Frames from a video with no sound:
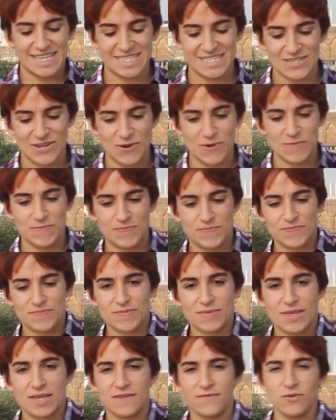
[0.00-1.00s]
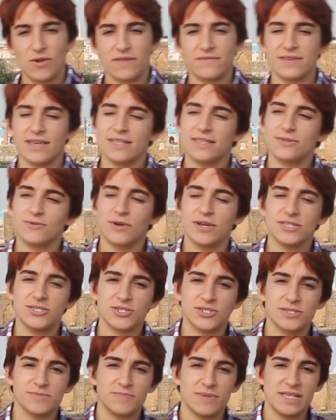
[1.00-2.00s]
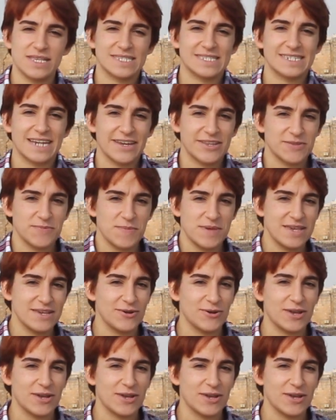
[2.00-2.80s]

So if you have any questions, please write me.